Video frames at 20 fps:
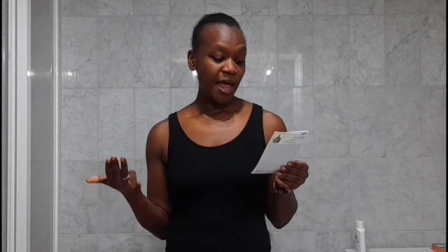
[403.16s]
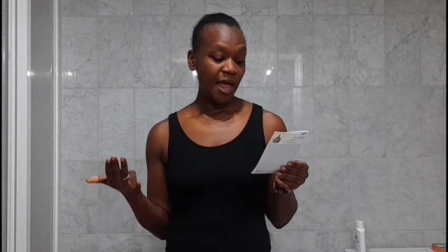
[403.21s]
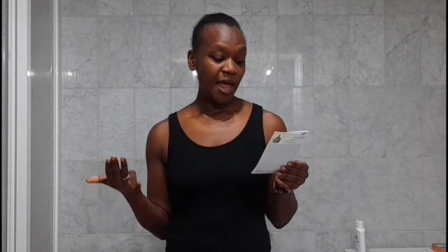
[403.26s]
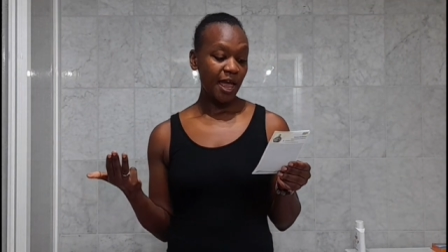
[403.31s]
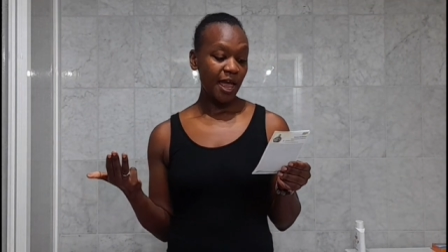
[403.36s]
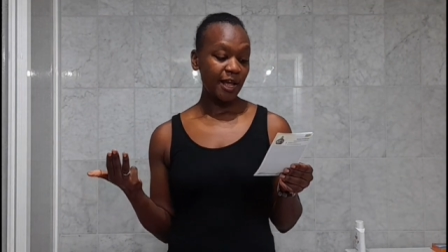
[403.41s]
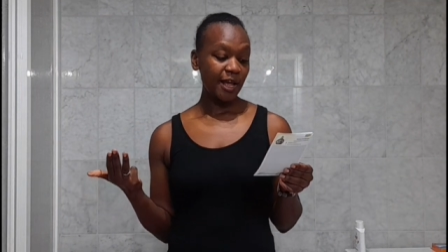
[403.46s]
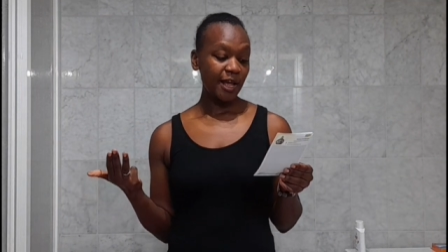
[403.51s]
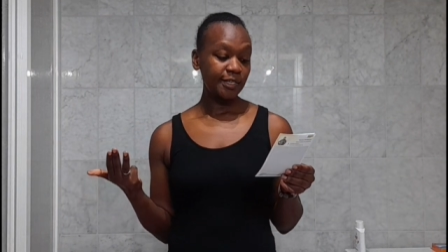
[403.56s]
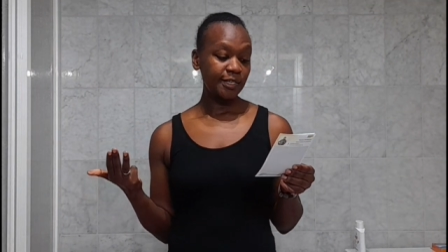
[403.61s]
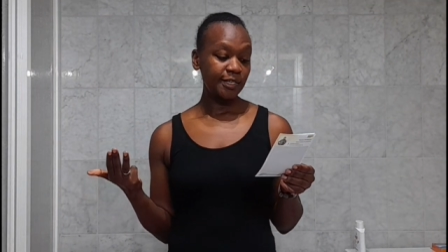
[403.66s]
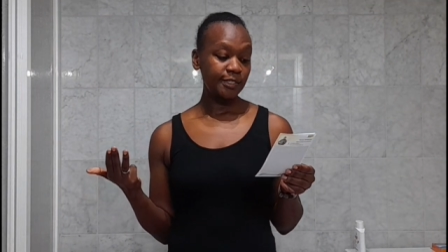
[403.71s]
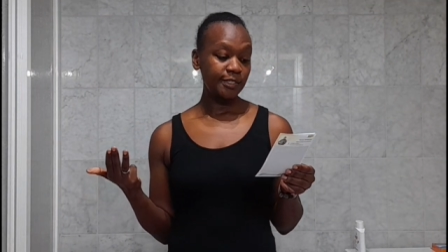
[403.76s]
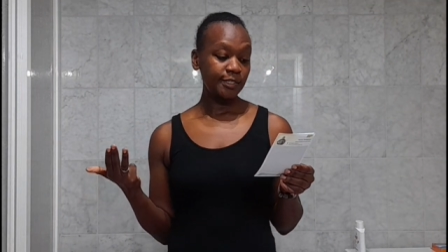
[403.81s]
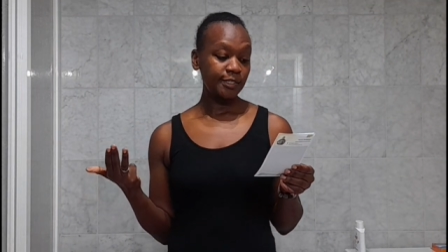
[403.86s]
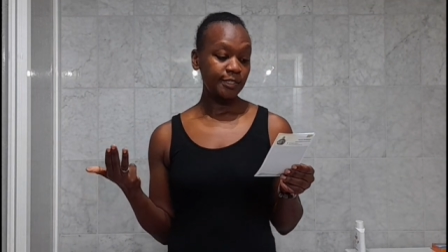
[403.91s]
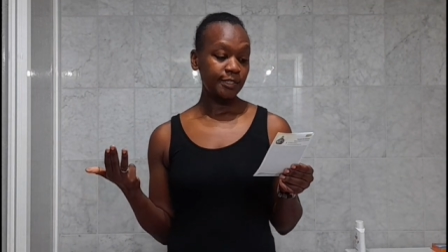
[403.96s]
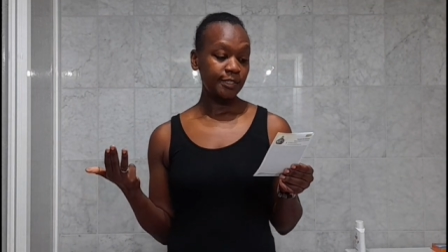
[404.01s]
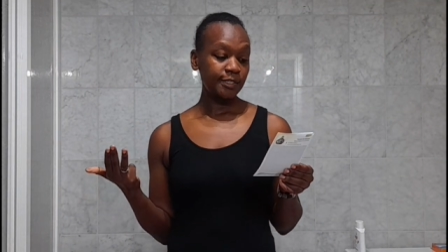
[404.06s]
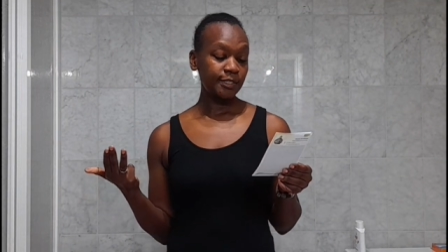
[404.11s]

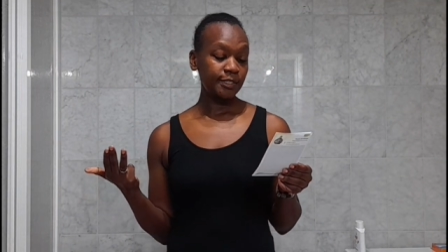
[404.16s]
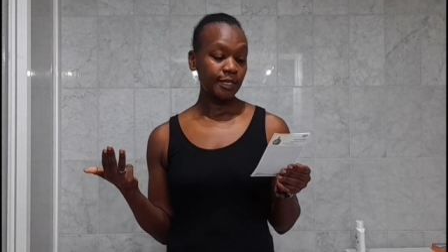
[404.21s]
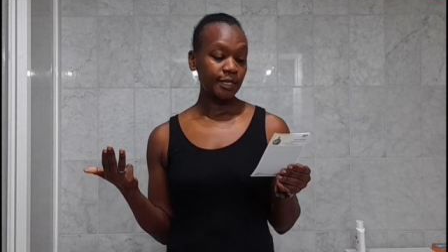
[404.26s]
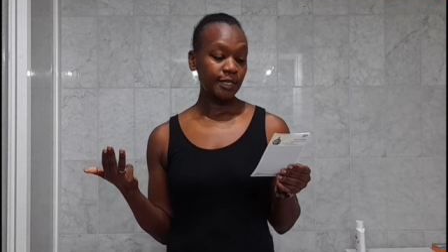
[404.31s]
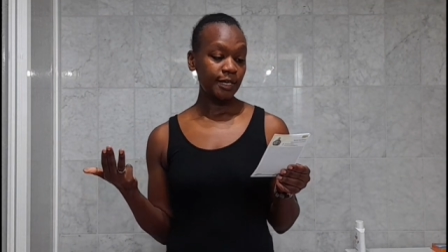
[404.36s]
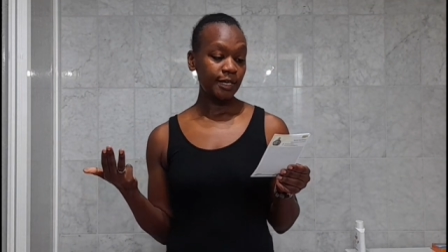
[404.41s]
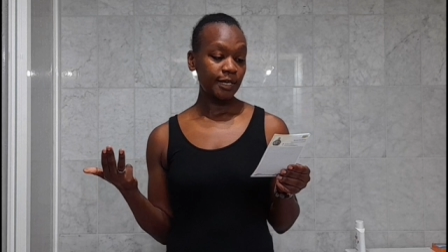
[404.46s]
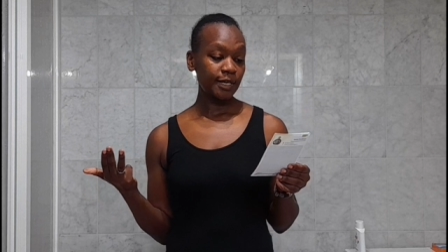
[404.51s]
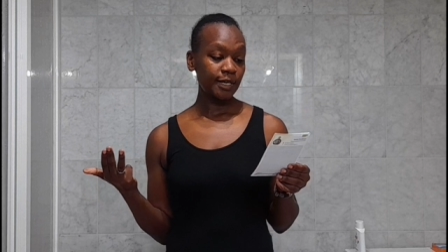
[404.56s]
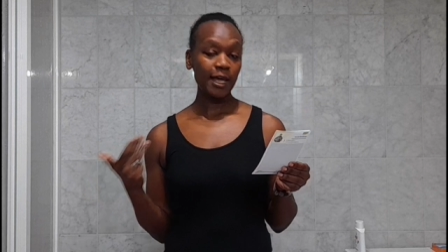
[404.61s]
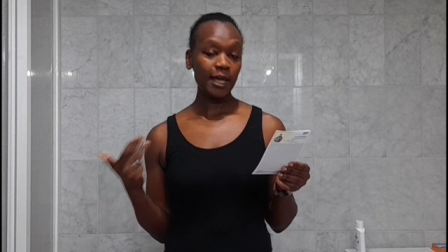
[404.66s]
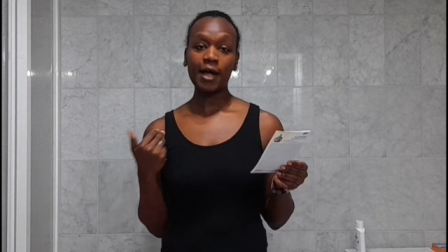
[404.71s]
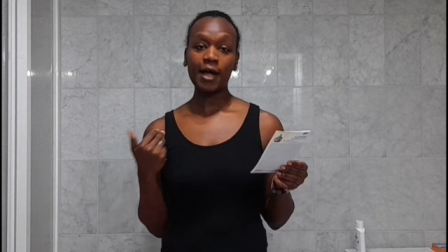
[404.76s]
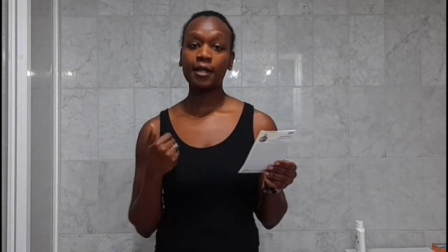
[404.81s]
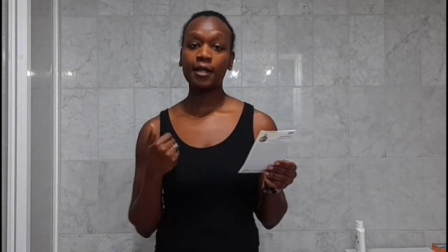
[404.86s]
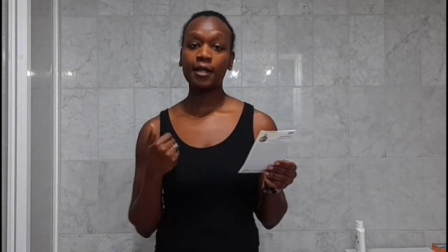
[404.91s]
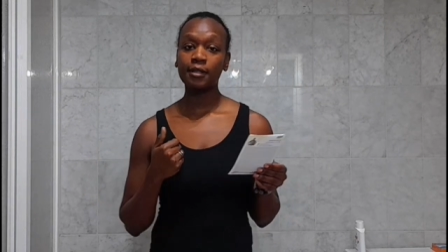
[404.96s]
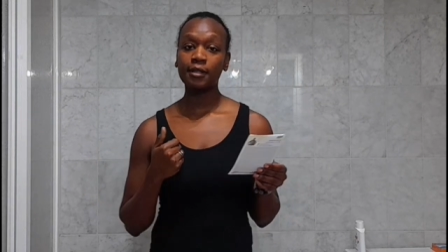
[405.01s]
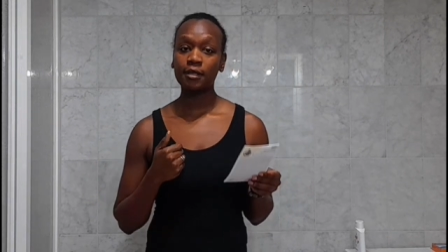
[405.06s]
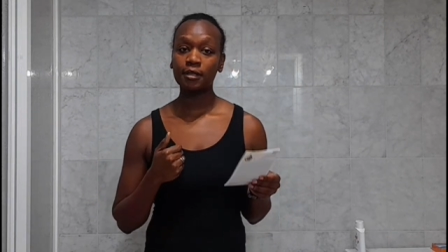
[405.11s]
and
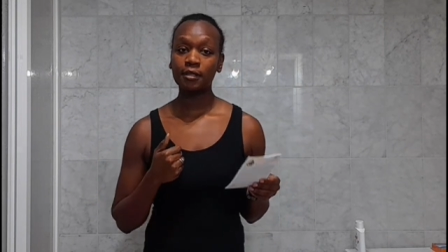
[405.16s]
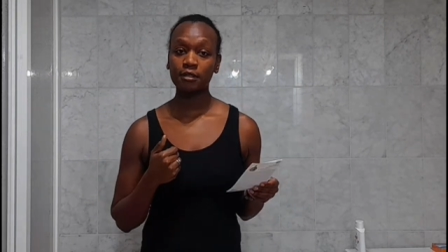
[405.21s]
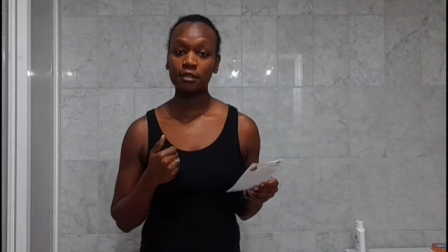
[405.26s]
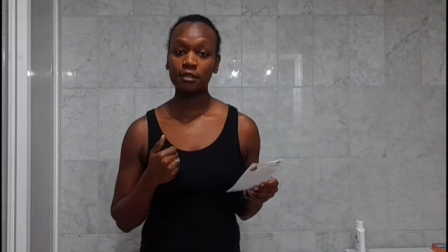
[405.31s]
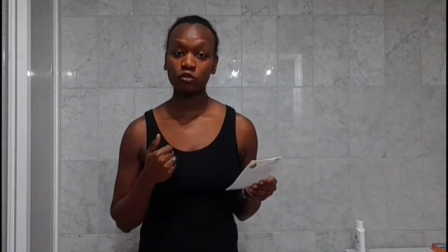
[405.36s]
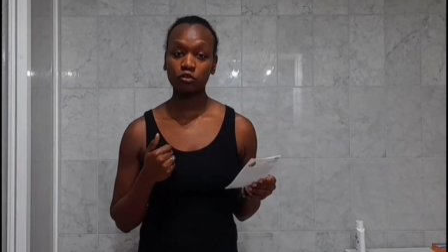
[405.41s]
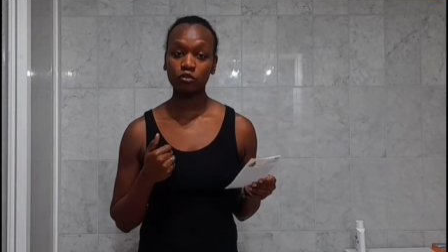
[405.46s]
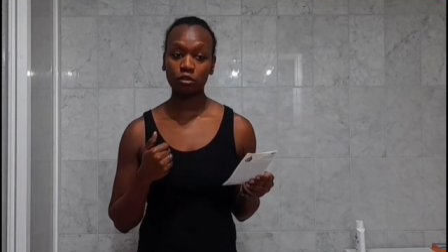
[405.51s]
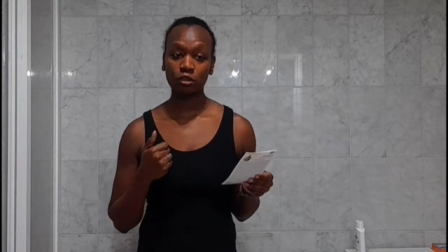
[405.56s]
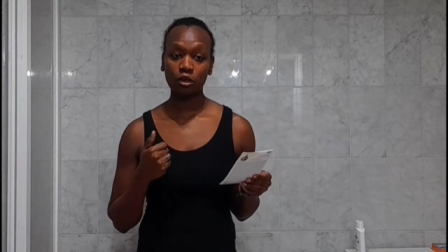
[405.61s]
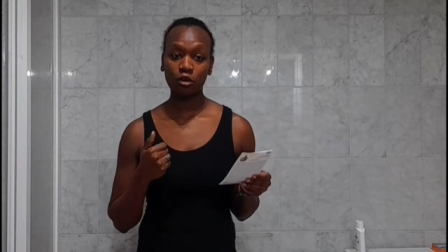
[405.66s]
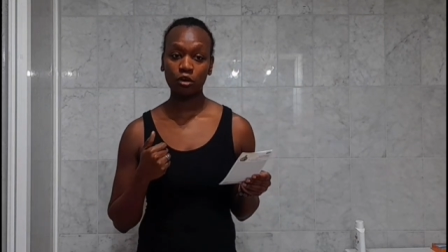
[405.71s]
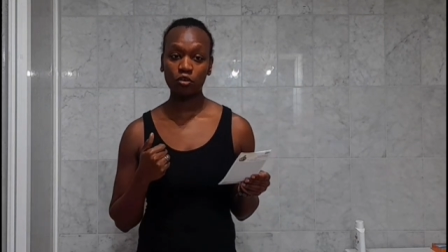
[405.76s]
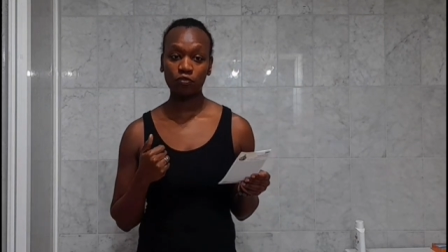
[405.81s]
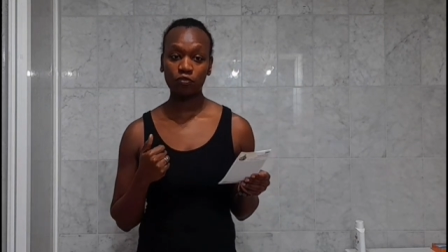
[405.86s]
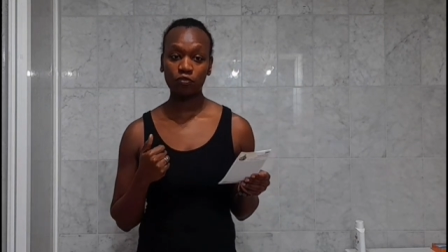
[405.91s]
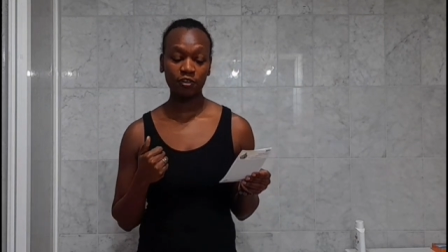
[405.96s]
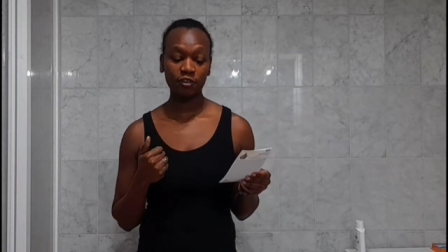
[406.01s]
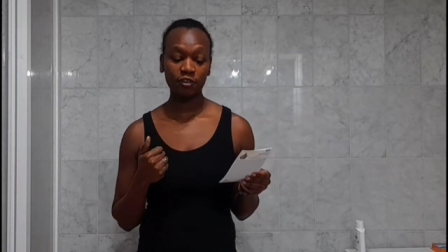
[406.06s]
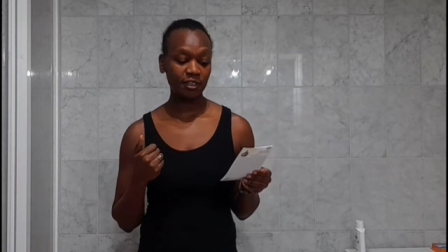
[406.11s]
yeah, that's what they
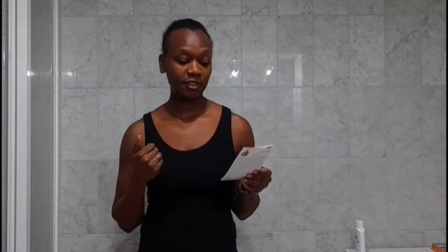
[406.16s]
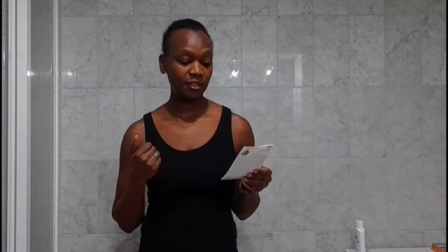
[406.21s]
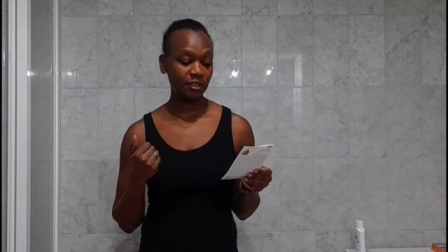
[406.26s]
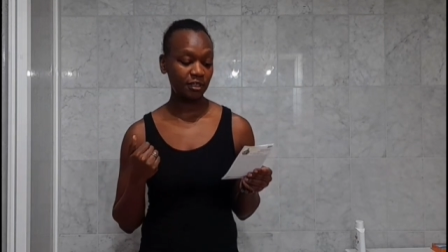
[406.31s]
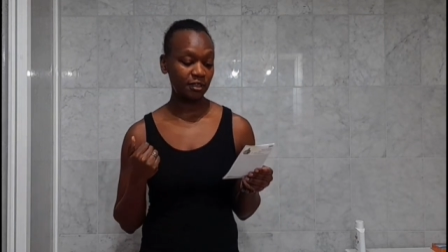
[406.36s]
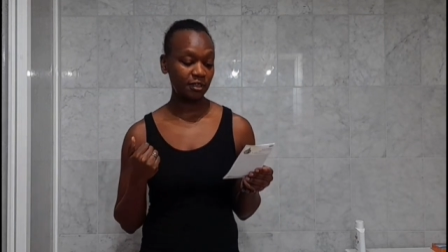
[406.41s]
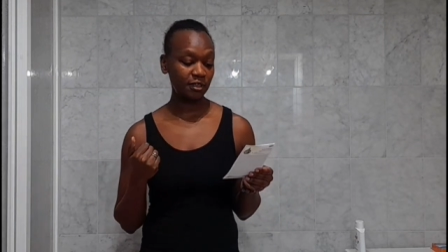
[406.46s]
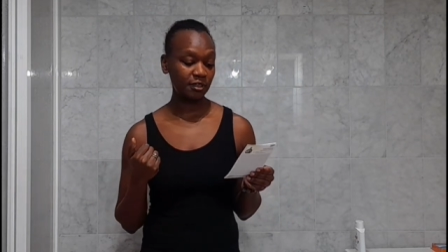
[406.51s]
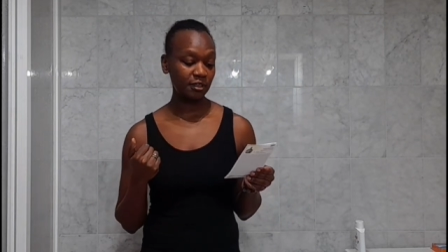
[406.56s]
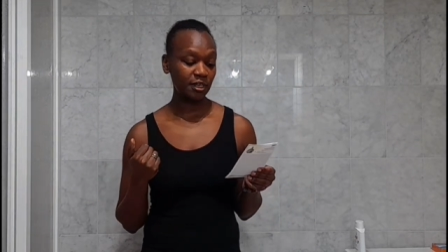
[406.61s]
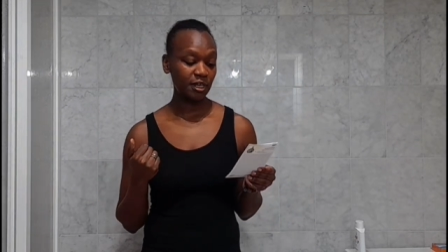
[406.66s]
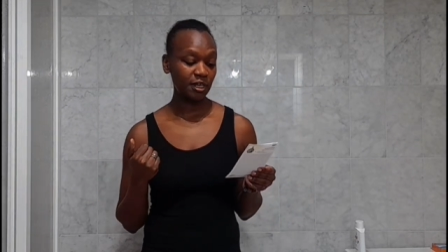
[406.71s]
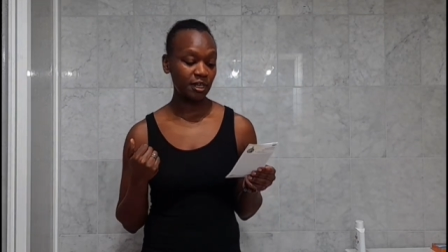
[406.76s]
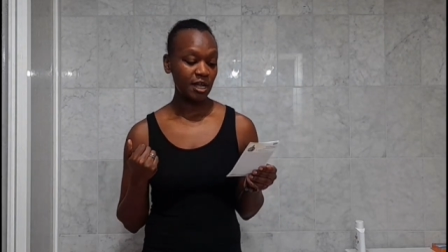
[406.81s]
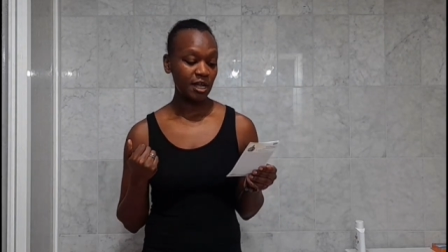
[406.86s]
offered and uh,